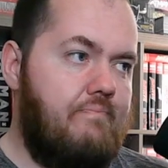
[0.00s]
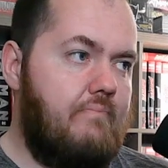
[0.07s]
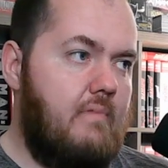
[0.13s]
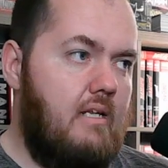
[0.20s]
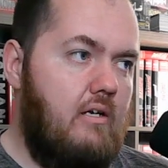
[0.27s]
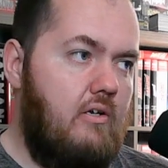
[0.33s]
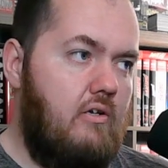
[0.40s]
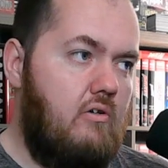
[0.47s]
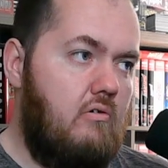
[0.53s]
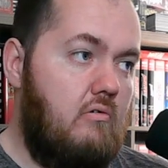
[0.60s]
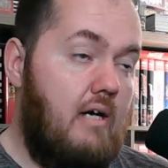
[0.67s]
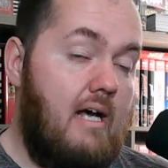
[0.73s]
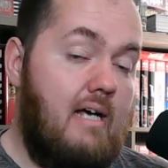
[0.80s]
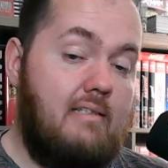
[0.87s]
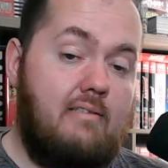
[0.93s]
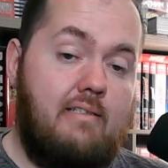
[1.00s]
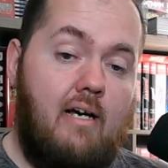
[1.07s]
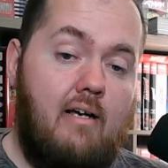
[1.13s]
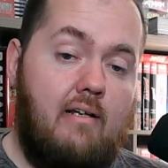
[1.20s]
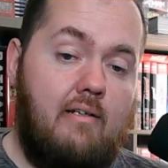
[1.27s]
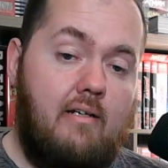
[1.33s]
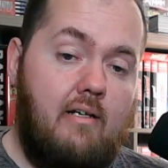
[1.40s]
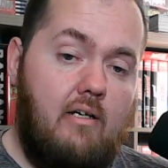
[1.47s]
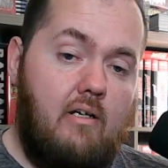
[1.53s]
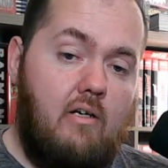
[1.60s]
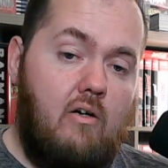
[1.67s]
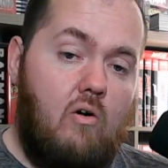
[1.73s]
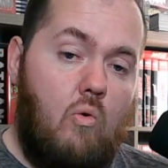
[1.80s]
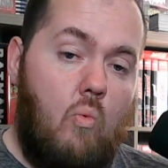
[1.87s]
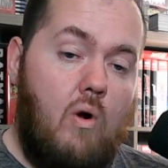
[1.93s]
who has done
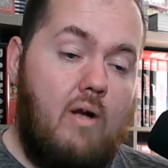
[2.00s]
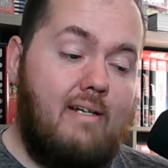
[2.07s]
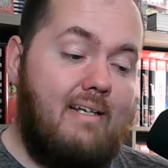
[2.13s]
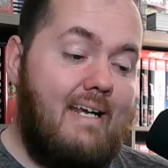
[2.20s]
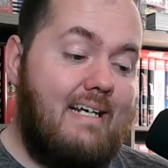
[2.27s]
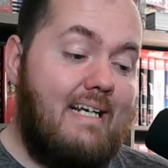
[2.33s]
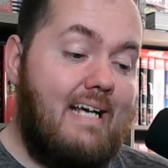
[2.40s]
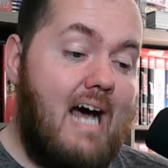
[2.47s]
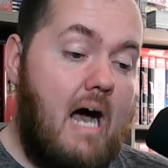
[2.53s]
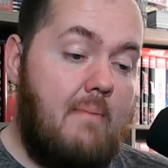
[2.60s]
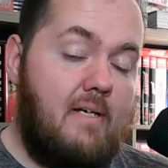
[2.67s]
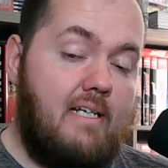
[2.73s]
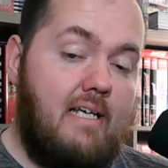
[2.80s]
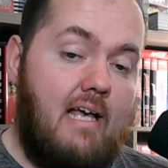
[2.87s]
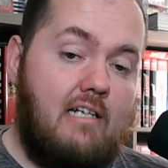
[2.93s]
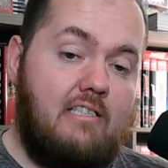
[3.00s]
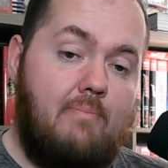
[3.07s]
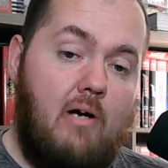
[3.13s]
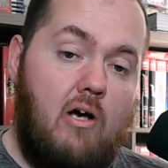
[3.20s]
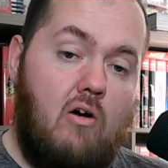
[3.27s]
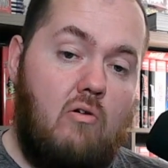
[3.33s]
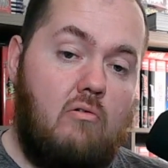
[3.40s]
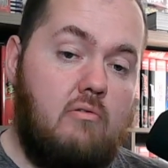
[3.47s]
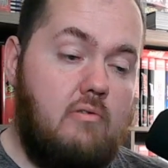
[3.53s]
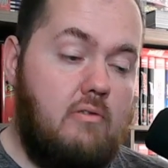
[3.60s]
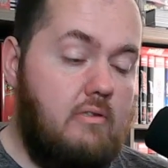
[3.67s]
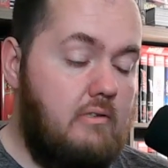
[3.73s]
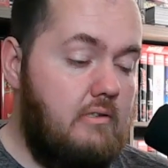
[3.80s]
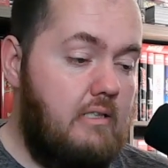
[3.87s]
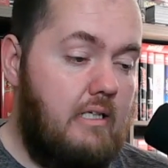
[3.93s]
One Day Comic Expo,
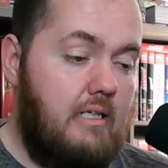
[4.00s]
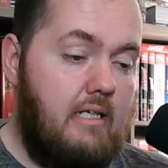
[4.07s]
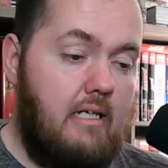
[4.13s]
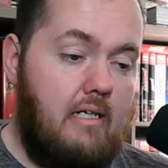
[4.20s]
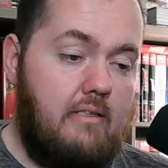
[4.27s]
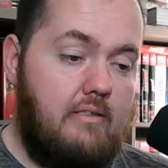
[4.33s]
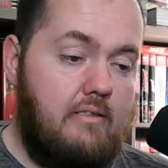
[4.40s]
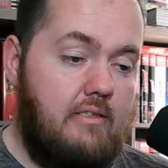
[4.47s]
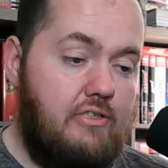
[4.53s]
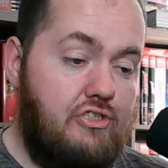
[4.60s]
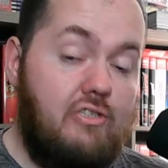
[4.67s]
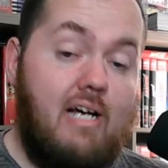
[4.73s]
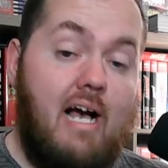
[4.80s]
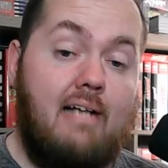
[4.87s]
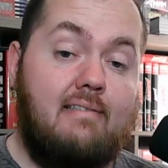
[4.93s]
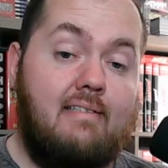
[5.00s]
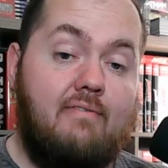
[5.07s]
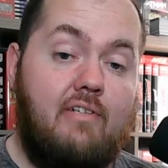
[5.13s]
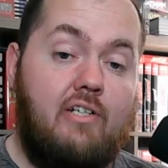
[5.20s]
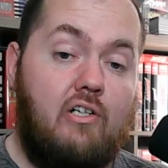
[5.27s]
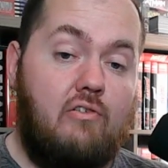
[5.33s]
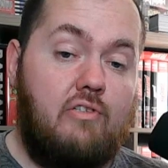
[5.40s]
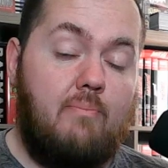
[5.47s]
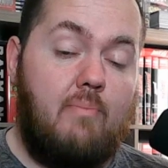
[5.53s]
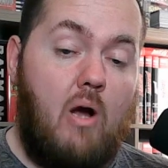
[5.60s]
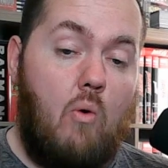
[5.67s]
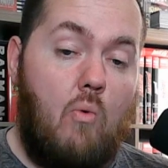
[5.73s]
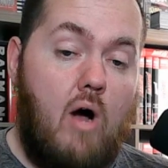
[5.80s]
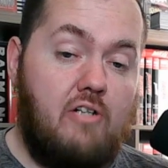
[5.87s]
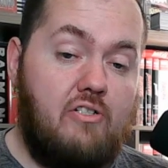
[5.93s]
and you guys just killed it by
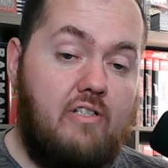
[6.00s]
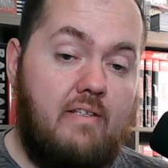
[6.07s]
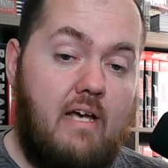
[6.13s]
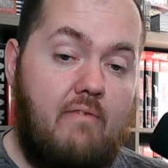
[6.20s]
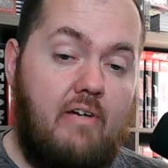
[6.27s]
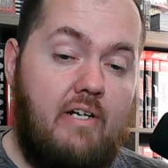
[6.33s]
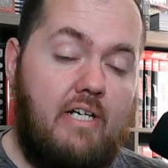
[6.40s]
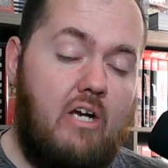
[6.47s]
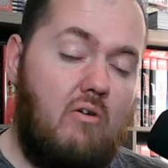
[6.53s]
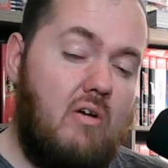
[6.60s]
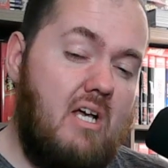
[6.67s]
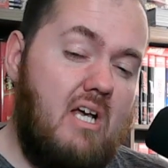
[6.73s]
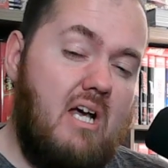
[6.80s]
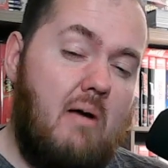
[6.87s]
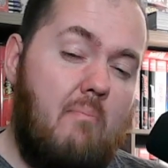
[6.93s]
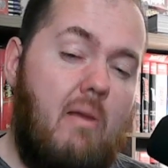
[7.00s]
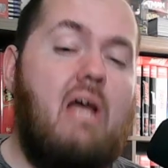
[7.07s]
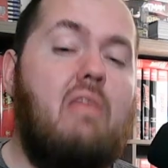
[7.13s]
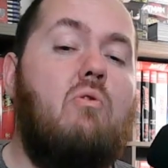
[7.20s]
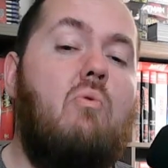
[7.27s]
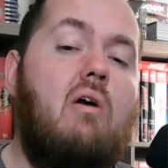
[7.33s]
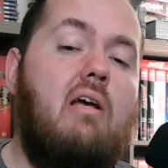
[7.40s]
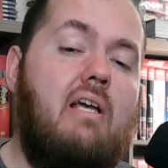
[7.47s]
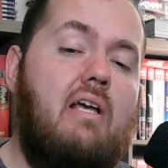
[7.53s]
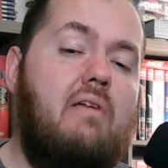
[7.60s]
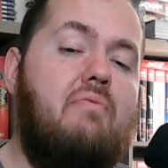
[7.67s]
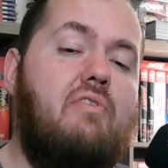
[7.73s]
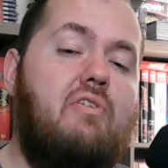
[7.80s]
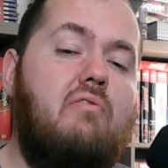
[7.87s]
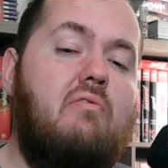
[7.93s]
watching that video. By the way, if
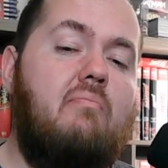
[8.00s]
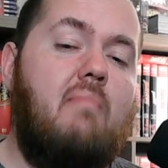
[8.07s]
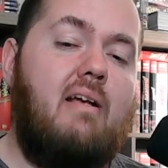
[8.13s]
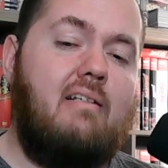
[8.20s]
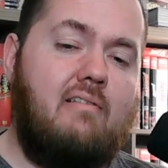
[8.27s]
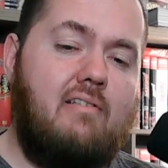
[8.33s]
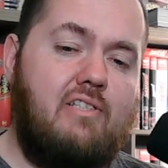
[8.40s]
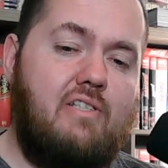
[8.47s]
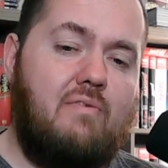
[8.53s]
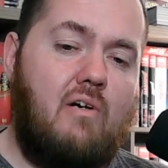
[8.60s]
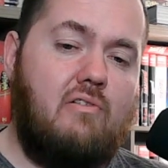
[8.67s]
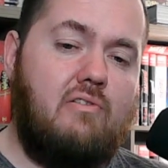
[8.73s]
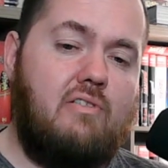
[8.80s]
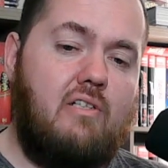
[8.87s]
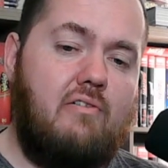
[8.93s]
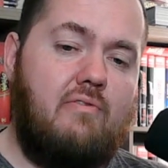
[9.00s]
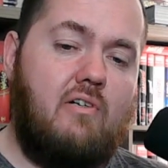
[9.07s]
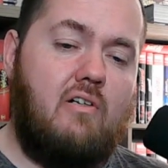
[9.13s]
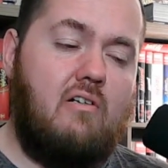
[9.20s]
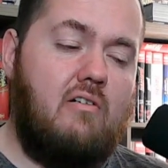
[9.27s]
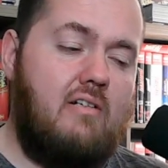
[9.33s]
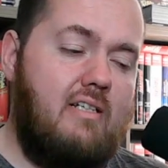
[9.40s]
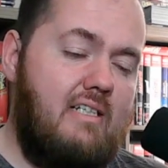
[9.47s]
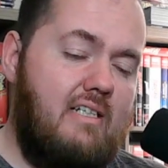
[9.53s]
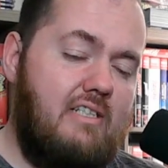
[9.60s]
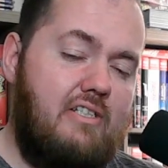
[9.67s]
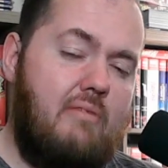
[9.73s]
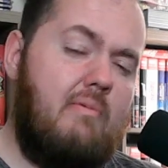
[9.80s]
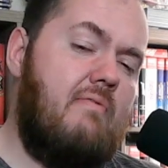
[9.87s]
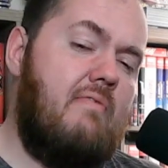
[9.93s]
you made it this far so far,
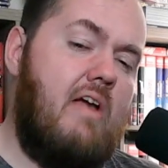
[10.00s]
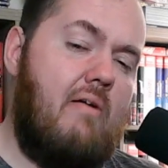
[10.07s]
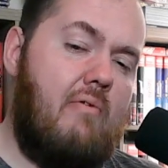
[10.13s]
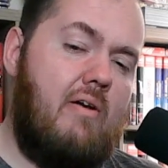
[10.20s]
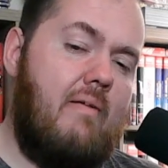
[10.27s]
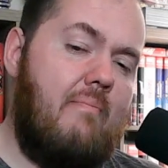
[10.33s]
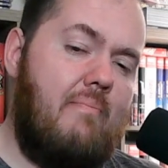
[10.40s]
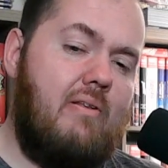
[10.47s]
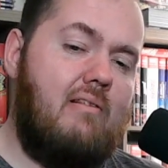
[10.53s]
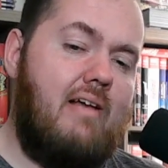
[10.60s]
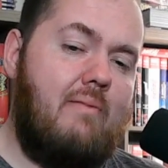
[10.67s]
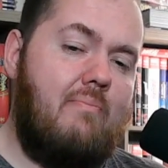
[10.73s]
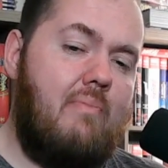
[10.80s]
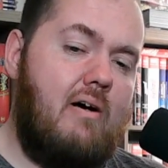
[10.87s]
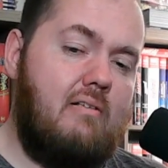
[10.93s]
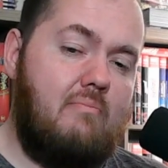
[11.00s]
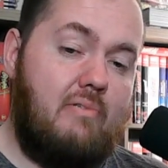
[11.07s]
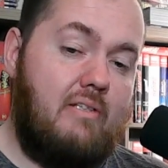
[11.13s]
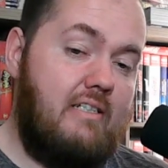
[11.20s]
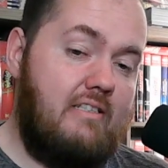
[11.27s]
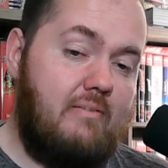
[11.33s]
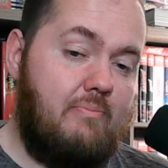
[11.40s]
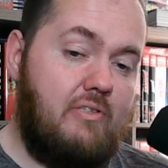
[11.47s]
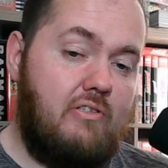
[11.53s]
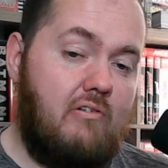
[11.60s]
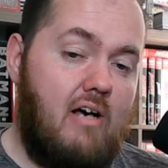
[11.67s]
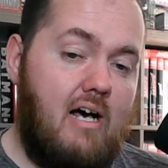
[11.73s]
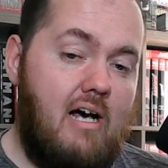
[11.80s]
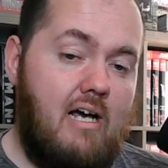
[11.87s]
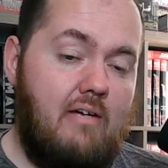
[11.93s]
do me a favor, hit the like button, please
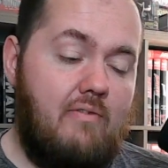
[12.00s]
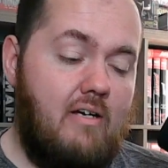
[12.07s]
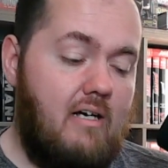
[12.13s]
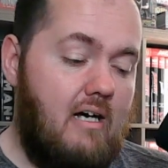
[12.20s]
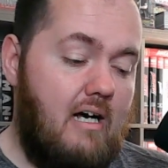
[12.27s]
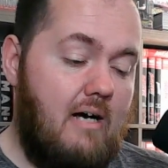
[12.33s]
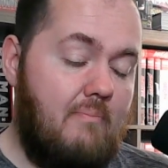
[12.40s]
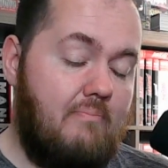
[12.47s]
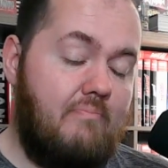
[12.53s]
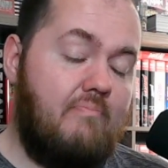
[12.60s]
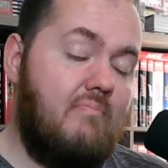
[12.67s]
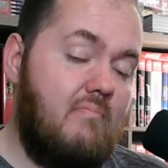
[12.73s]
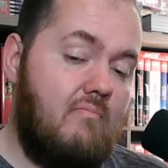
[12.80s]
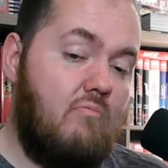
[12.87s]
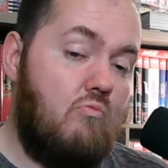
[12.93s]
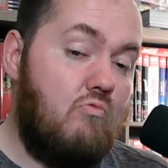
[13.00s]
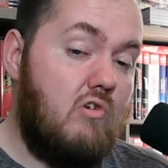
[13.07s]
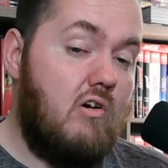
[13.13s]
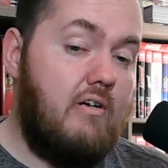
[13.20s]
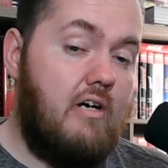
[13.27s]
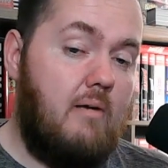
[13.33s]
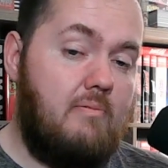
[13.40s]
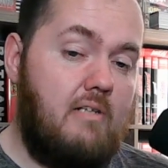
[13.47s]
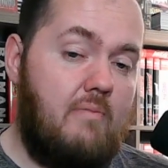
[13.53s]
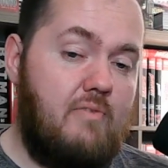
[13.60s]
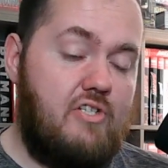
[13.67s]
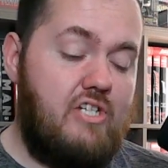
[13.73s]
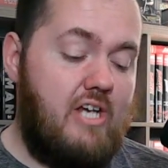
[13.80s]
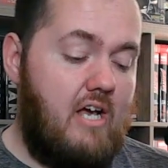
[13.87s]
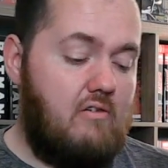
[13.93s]
subscribe. Really helps out the
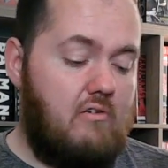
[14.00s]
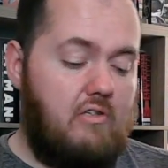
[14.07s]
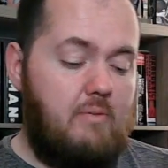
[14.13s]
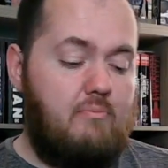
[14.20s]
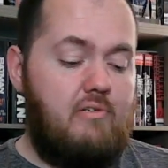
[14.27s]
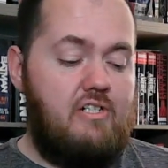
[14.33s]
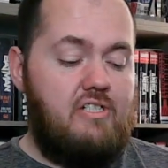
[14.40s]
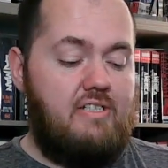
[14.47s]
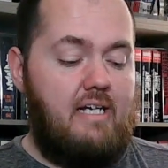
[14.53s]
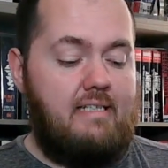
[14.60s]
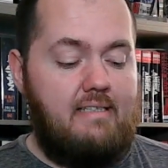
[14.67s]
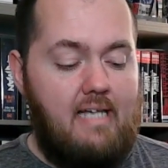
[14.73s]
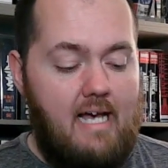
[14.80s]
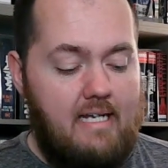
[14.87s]
channel. I'd appreciate that.